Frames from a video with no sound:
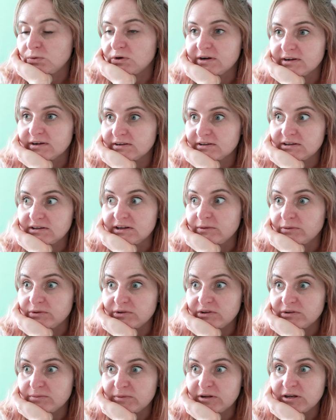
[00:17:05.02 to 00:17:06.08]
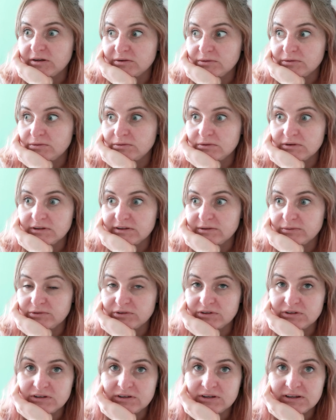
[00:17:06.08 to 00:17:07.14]
work today was just mental. Like, it was
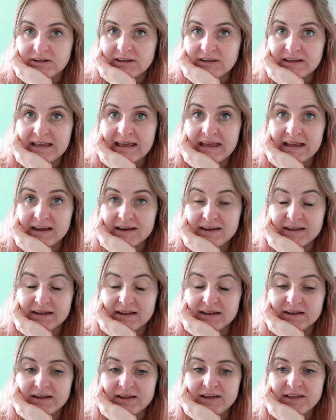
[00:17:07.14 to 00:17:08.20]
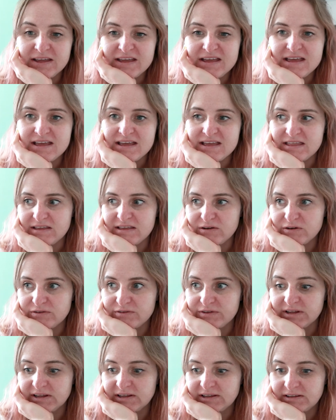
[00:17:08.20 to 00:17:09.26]
just hectic in the
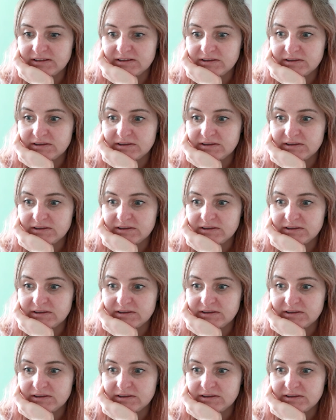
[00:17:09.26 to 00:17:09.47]
office.